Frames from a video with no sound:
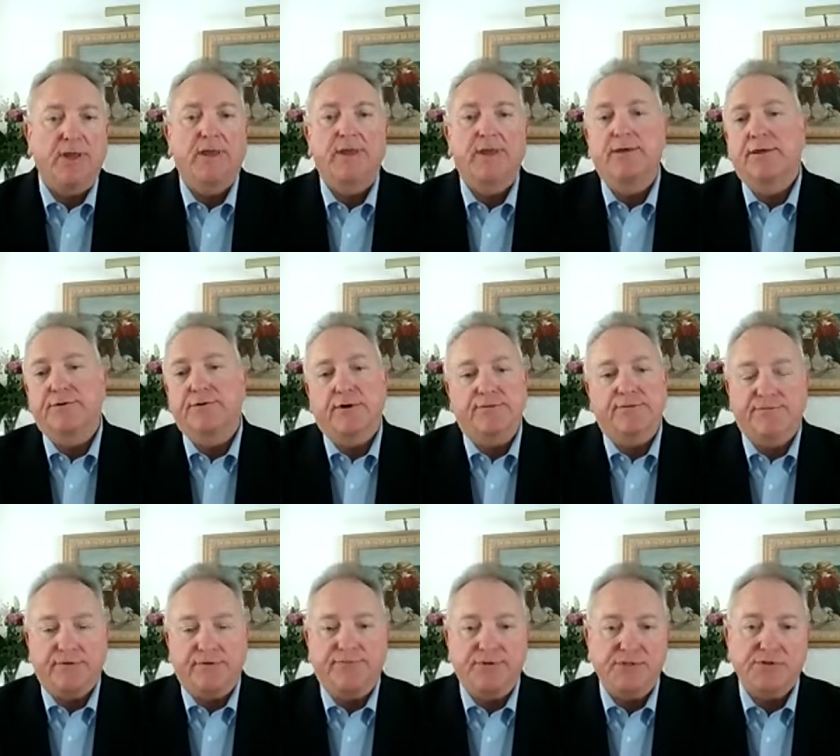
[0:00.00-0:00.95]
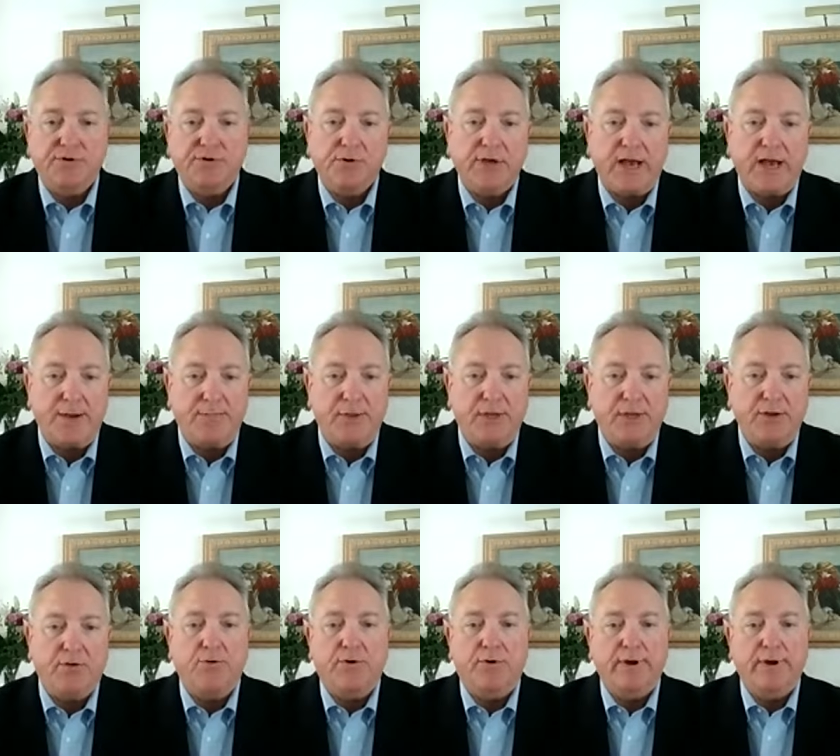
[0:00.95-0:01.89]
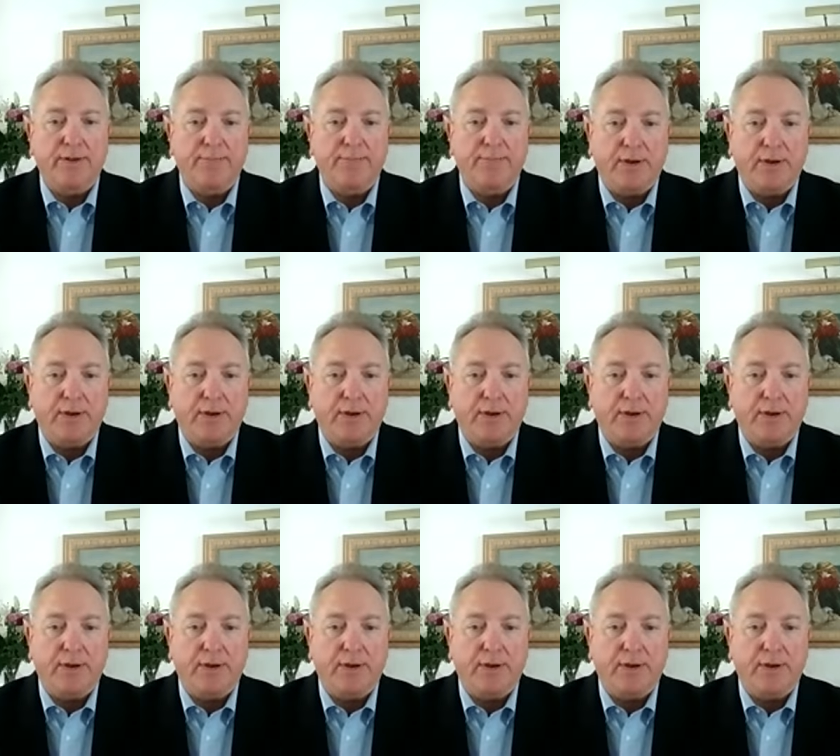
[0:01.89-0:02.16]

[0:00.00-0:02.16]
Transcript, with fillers: either a, a physical copy or a